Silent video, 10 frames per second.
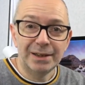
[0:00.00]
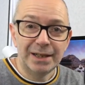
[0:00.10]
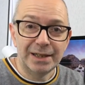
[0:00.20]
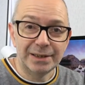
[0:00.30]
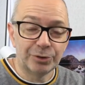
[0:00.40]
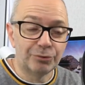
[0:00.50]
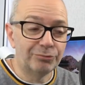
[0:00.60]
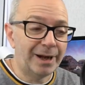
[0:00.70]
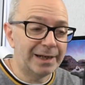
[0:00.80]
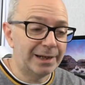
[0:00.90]
It's a
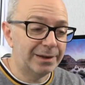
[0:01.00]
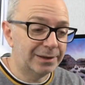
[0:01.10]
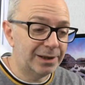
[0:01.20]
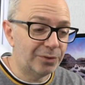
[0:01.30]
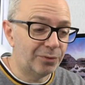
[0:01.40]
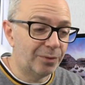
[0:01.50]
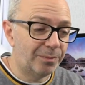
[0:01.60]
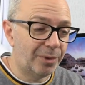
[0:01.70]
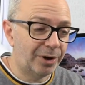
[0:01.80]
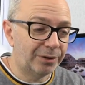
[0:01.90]
great little
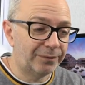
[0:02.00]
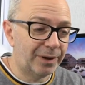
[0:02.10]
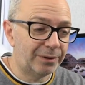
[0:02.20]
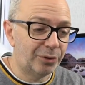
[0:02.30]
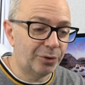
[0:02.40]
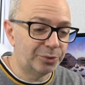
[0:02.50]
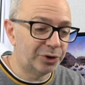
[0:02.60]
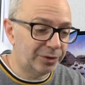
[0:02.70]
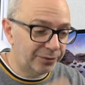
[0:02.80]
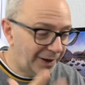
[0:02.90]
microphone
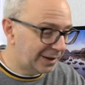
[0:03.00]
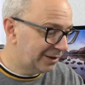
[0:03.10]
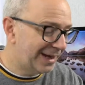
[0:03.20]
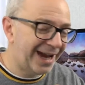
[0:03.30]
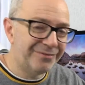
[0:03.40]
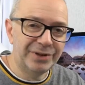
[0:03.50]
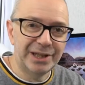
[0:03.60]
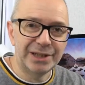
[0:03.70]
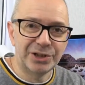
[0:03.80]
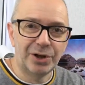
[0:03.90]
option. The fact that you get everything
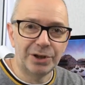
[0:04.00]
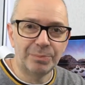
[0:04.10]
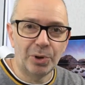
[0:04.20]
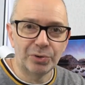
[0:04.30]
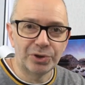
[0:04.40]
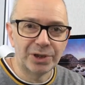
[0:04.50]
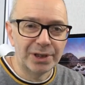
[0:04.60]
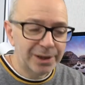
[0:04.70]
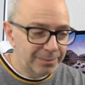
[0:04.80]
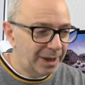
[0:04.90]
inside the box
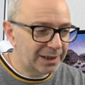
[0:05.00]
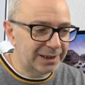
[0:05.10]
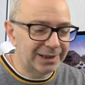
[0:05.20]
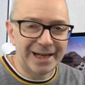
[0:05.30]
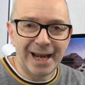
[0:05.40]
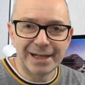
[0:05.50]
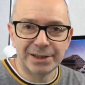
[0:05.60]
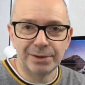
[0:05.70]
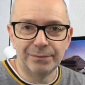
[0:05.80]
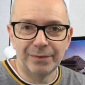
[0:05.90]
makes it an
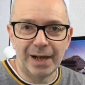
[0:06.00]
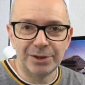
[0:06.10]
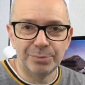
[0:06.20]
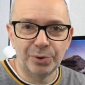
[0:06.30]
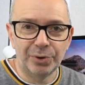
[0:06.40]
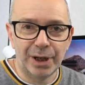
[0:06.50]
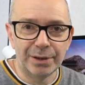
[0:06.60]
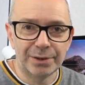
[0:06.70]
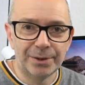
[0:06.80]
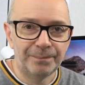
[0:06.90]
excellent value
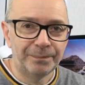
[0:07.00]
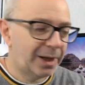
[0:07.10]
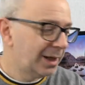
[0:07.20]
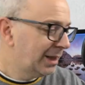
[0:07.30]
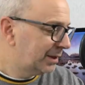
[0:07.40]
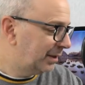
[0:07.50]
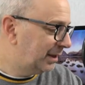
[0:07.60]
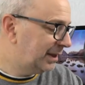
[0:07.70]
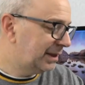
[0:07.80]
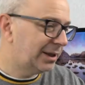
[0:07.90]
product. So
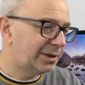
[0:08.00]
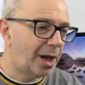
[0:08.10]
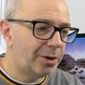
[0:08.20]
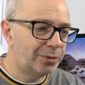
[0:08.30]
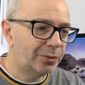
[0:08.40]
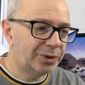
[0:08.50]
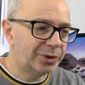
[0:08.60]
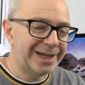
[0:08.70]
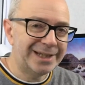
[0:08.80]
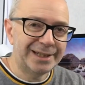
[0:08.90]
this is the Tonor
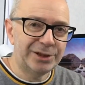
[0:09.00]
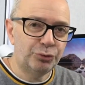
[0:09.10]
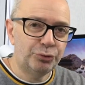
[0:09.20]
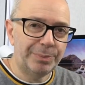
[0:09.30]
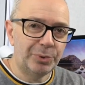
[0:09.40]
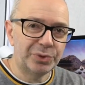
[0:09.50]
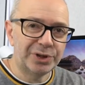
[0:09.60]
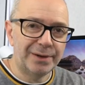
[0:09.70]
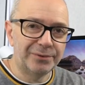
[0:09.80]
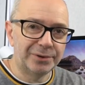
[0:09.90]

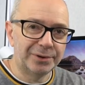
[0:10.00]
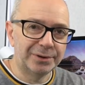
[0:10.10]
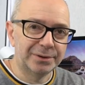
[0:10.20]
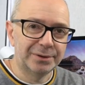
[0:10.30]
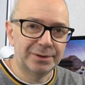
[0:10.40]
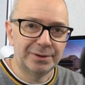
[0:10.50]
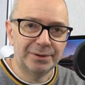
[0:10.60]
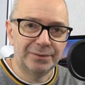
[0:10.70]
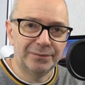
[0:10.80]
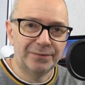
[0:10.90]
TC777.
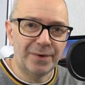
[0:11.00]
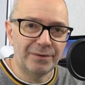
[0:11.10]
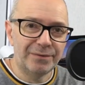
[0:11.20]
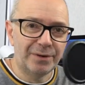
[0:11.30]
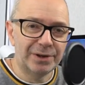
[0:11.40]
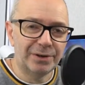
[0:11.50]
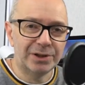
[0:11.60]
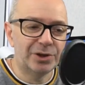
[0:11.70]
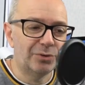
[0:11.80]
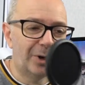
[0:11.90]
Very, very nice
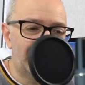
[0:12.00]
little mic.